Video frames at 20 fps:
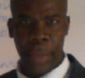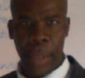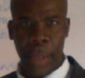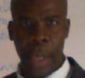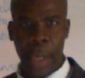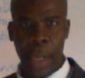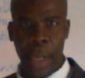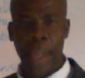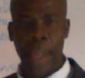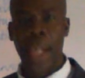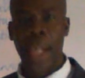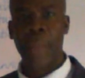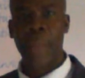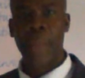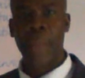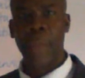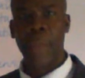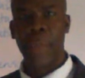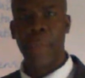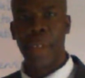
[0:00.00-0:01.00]
and the types
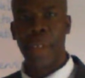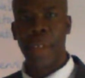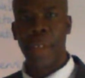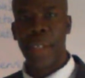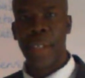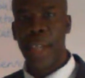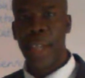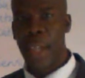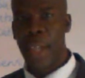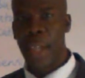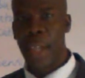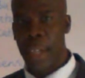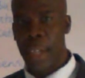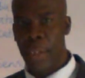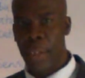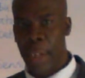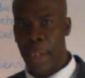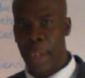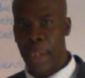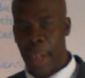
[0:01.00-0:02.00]
of status that you
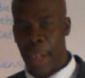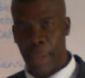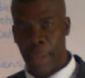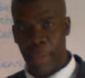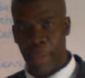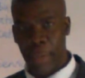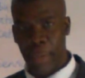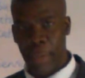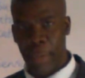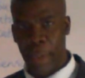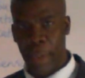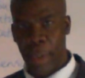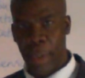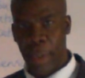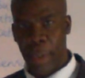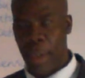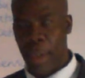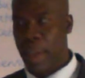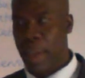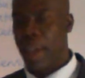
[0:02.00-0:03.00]
can have.
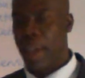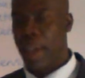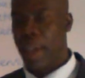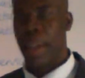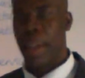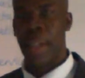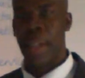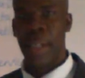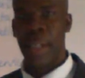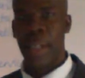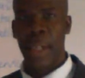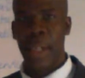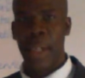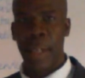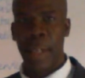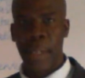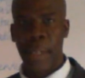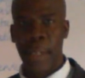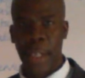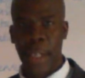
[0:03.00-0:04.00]
There's
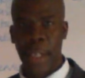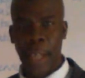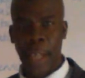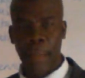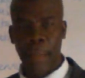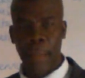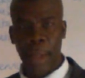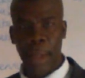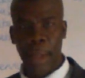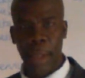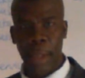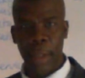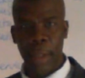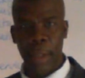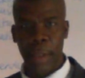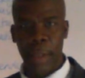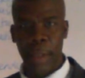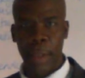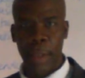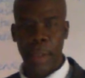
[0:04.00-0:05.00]
limited company,
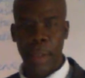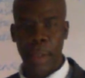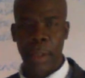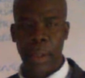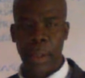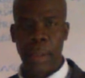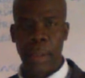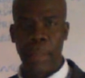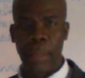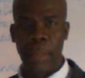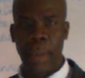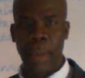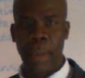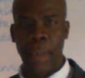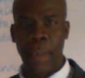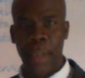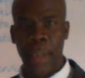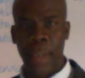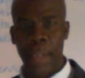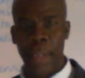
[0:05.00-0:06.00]

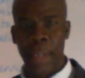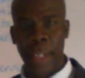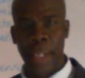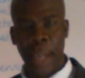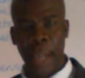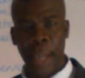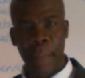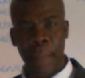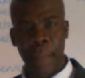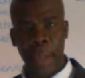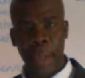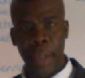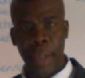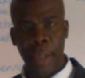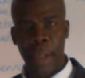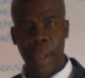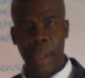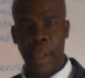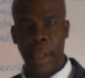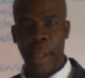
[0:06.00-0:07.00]
private limited company,
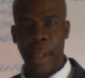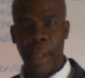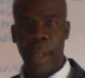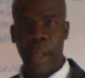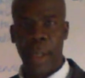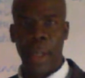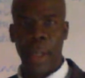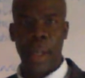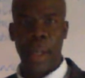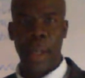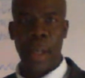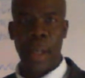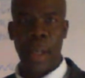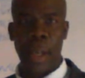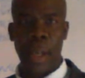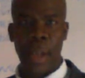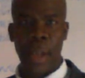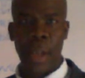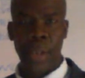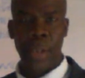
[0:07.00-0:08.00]

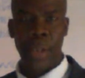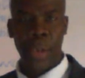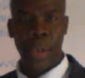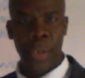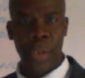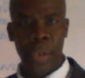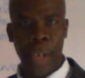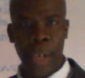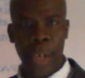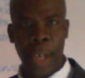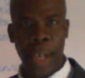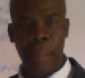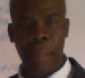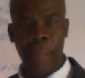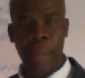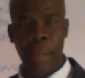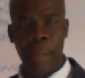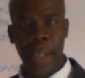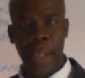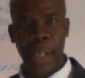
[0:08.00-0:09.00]
sole trader,
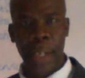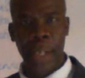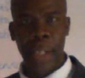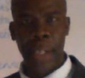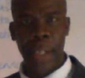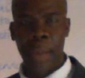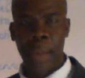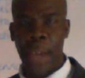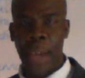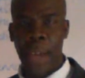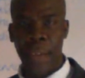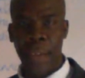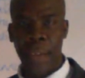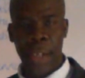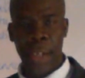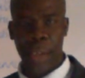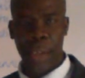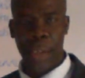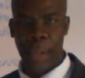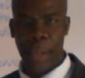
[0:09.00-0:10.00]
partnership,
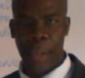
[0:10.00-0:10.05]
etc.